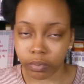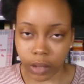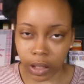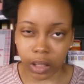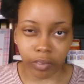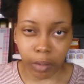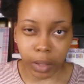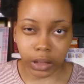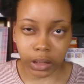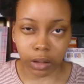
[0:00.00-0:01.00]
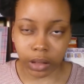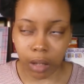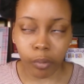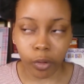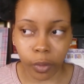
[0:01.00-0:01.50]
like if that makes sense. I was a
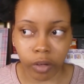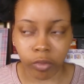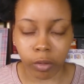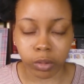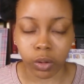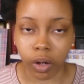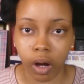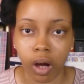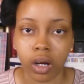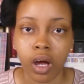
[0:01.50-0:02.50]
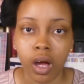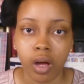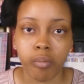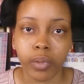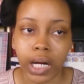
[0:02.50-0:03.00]
lot more aware of what was going on
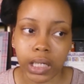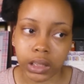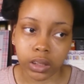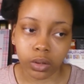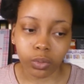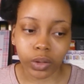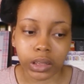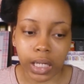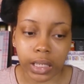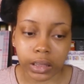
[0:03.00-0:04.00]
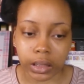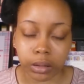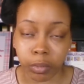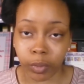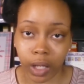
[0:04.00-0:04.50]
but I still wasn't as
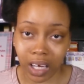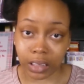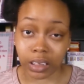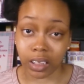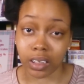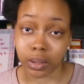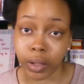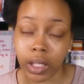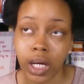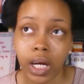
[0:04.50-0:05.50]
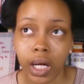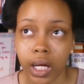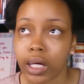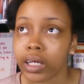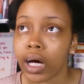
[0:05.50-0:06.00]
intimate with God as I needed to be.
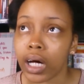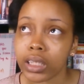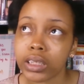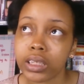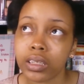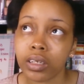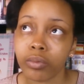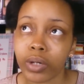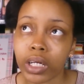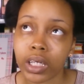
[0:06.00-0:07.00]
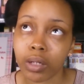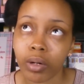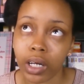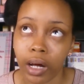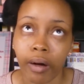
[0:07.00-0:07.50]
And honestly, when I think
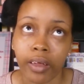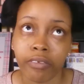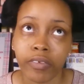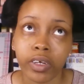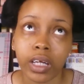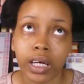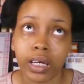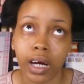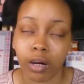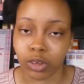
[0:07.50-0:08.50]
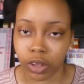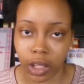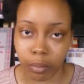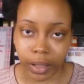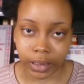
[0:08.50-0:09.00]
about it now, I feel like God was trying
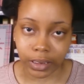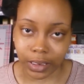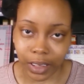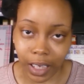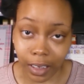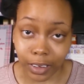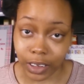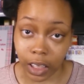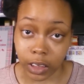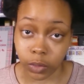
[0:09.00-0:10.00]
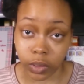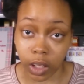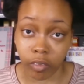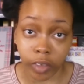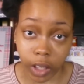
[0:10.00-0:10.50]
to get my attention in college, and I just was
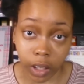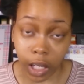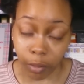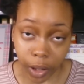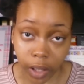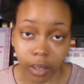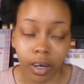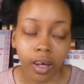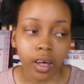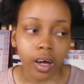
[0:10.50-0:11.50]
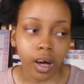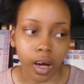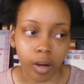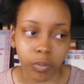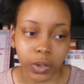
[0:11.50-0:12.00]
like, forget it, I don't care.
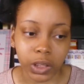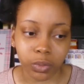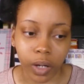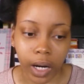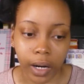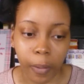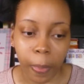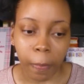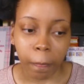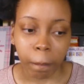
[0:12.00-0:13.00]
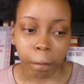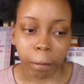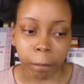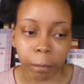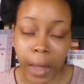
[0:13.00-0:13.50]
Um, which is why
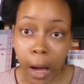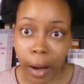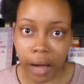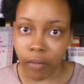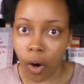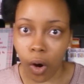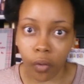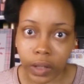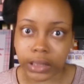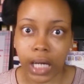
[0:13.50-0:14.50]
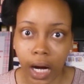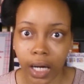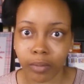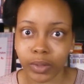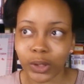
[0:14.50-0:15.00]
now I have all this
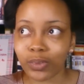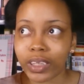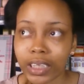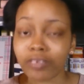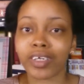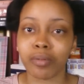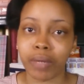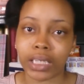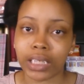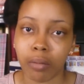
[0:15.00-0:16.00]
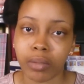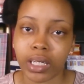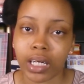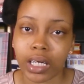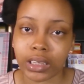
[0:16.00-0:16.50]
time to give Him my time and
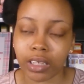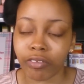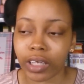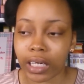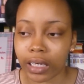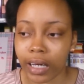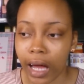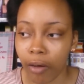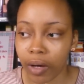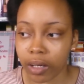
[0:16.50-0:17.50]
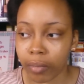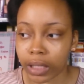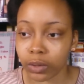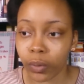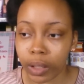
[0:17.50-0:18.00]
dedication. I feel like now in
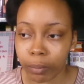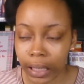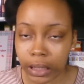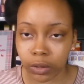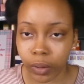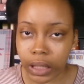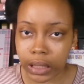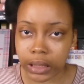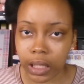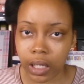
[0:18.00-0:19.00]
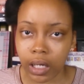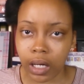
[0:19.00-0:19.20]
my twenty, my late twenties,